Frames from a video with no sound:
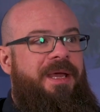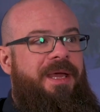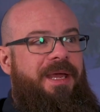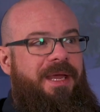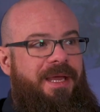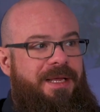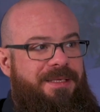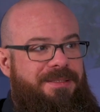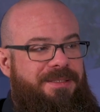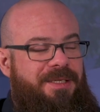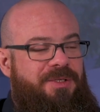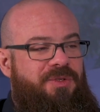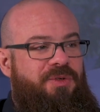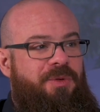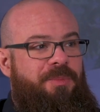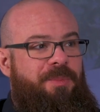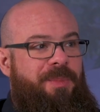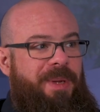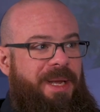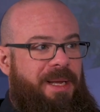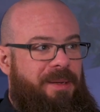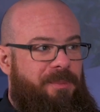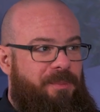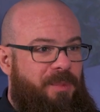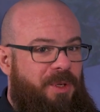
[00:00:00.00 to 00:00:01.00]
is that you
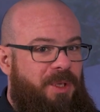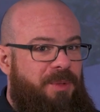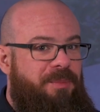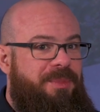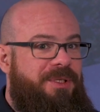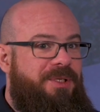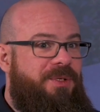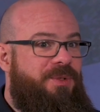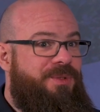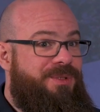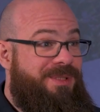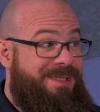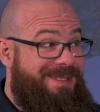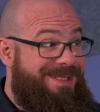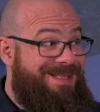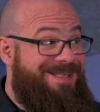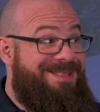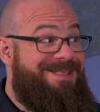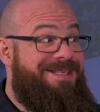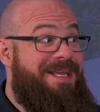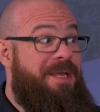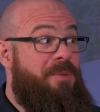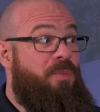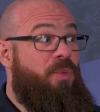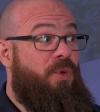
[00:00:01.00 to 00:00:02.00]
will be using the
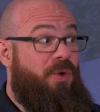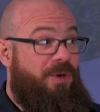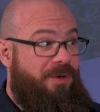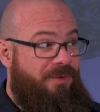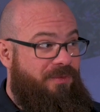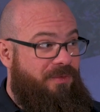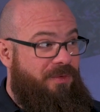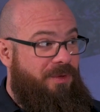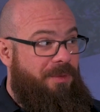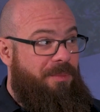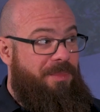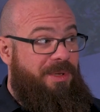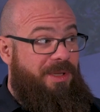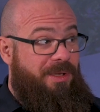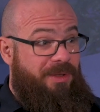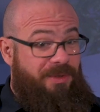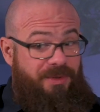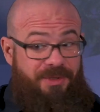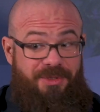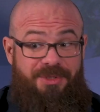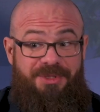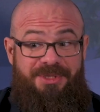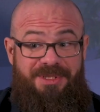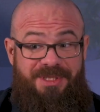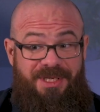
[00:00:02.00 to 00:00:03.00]
same workflow builder
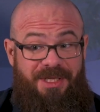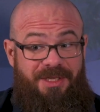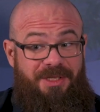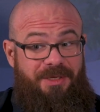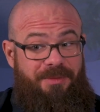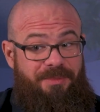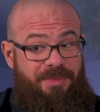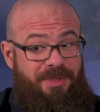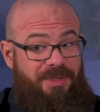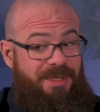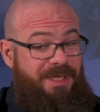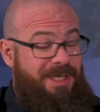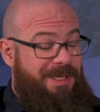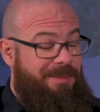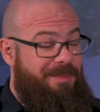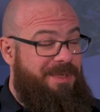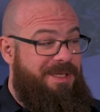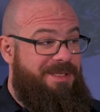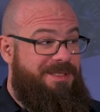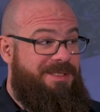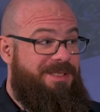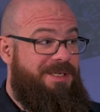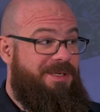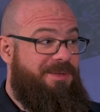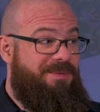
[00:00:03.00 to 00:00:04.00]
to set up your email
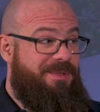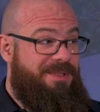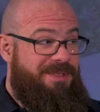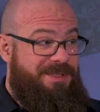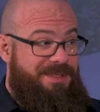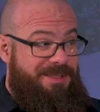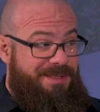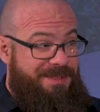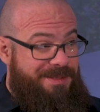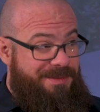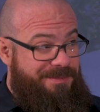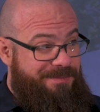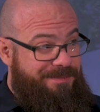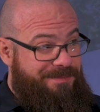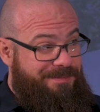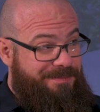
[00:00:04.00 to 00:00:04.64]
sequences.